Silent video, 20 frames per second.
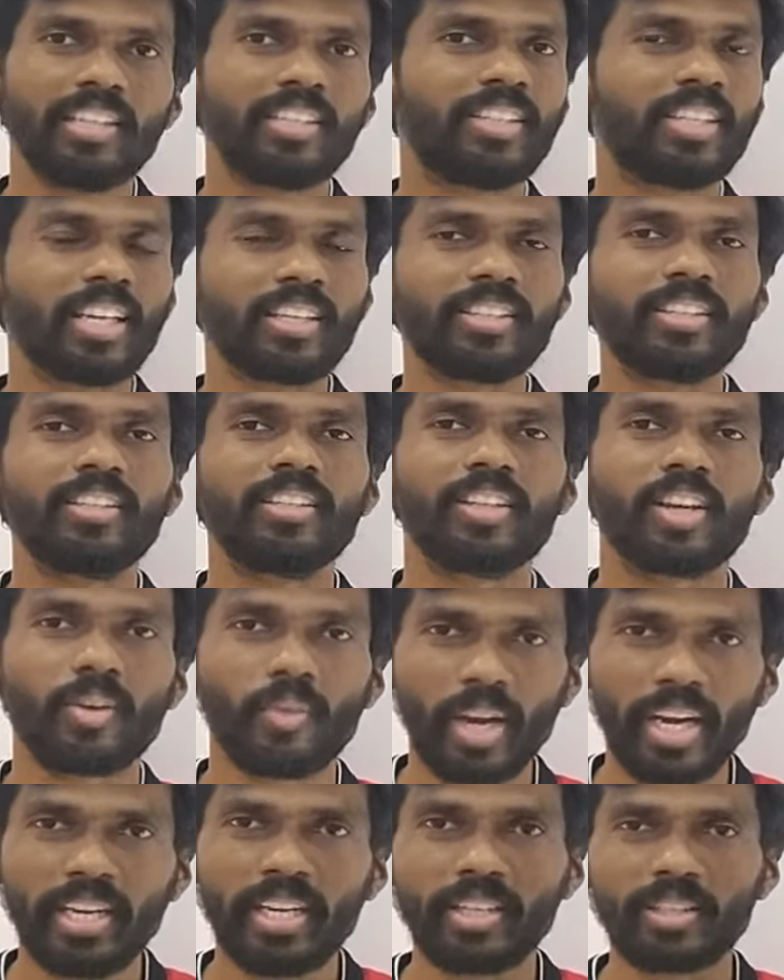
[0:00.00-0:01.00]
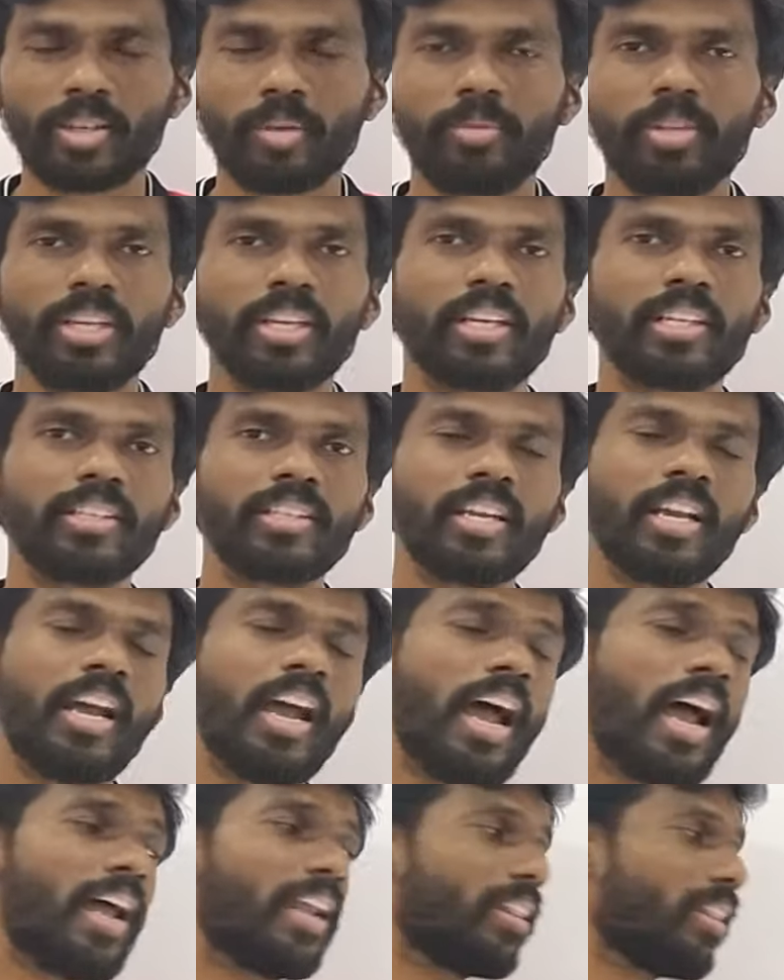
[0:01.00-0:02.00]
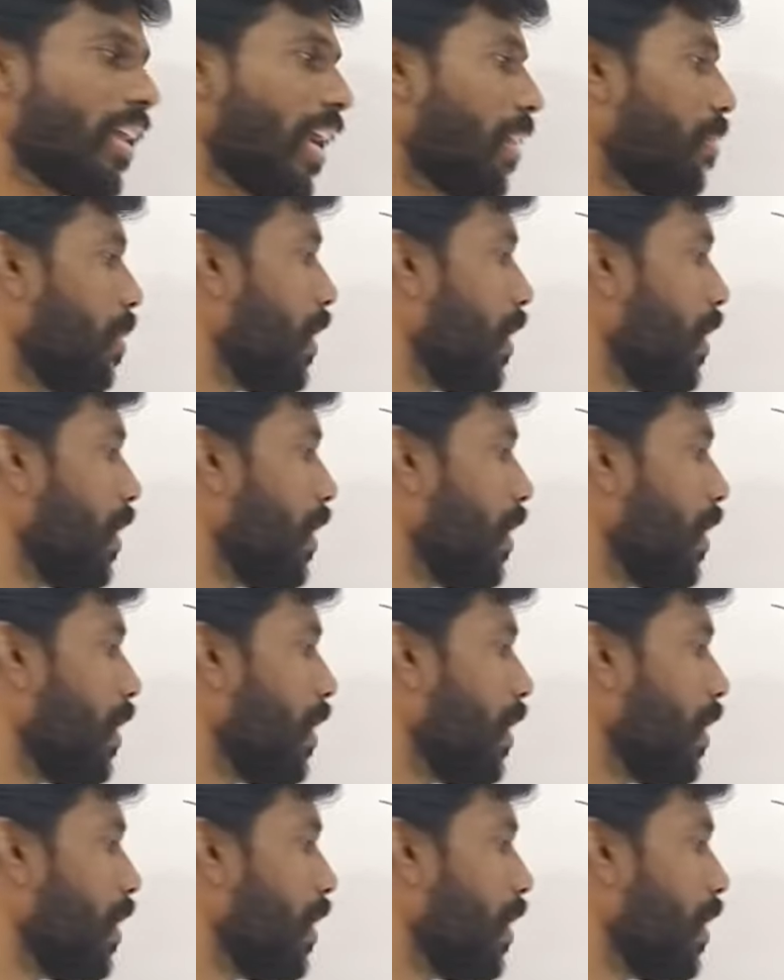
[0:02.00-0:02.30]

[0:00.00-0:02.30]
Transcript: just the radius of the earth, and that